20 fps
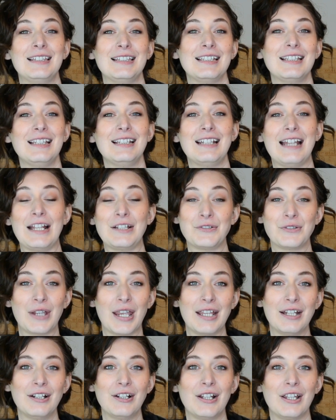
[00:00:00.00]
lead
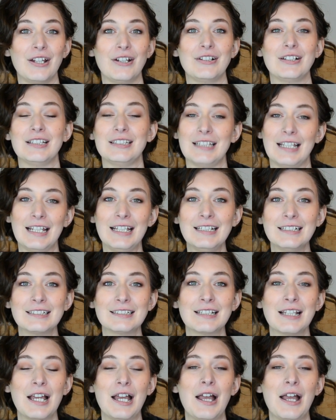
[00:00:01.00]
educator here at Elate.